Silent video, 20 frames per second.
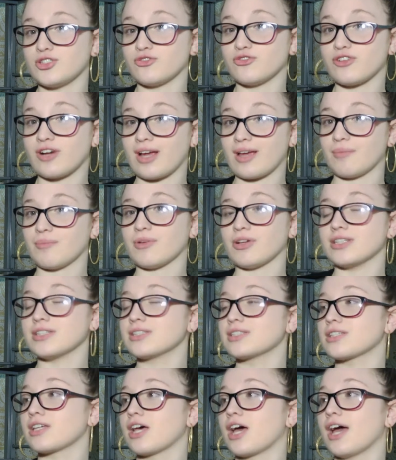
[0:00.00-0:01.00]
for 8
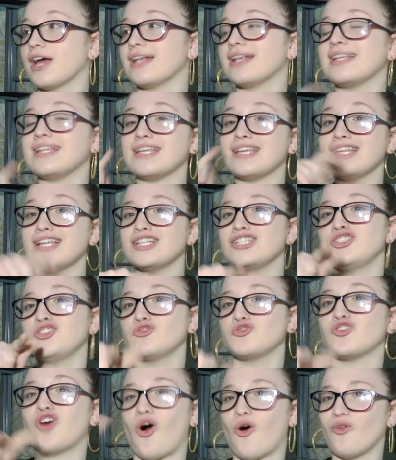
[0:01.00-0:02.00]
months. Didn't you
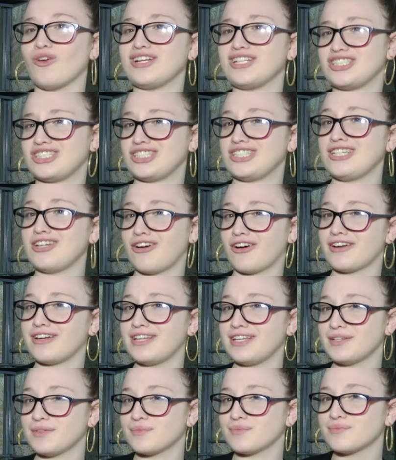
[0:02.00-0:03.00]
go and cheat on
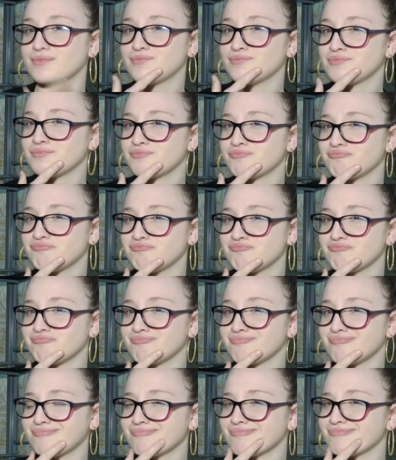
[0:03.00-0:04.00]
him
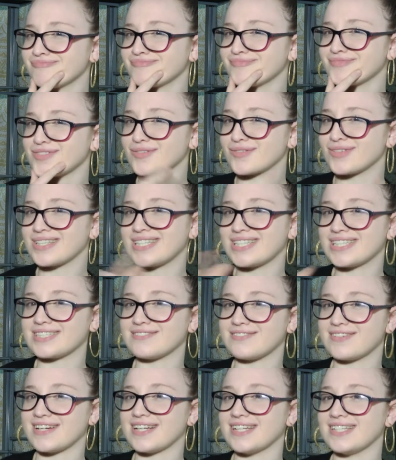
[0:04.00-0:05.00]
with his
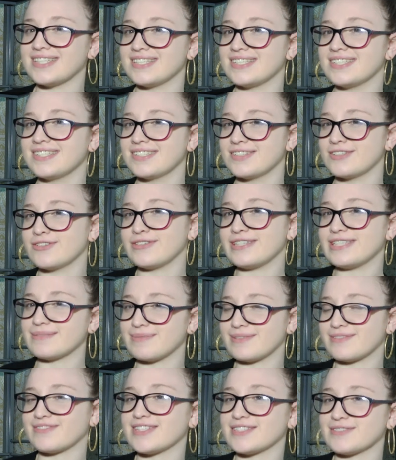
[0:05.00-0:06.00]
friend, who he's
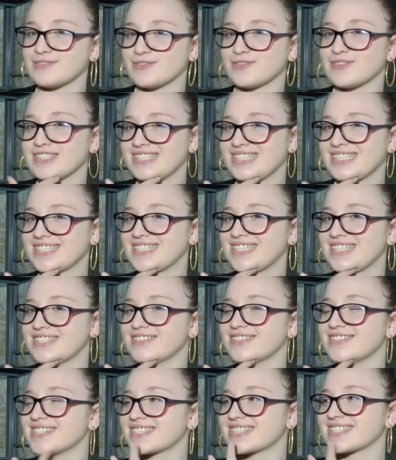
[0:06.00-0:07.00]
been friends with for 6
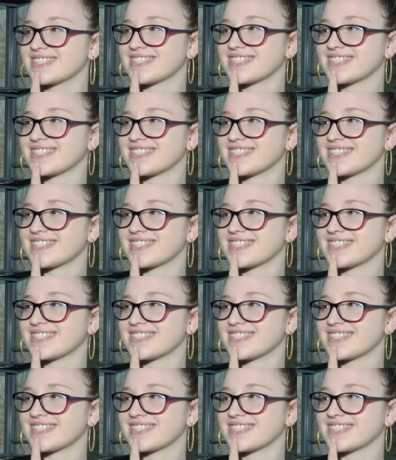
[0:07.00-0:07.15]
years?